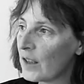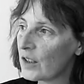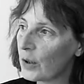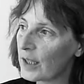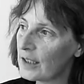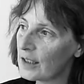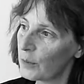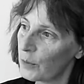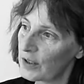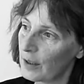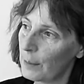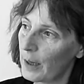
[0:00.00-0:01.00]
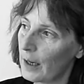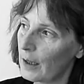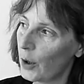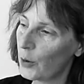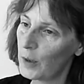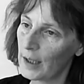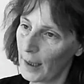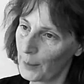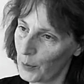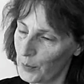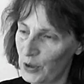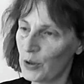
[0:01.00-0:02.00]
So I guess it was about opening up
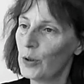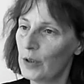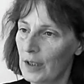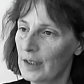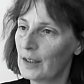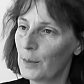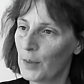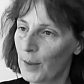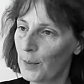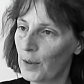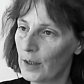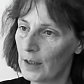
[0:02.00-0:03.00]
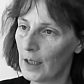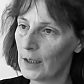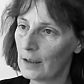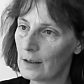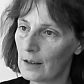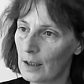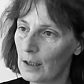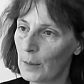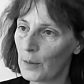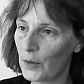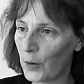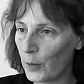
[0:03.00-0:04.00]
opportunities to people and then seeing
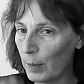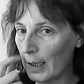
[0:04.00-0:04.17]
them through.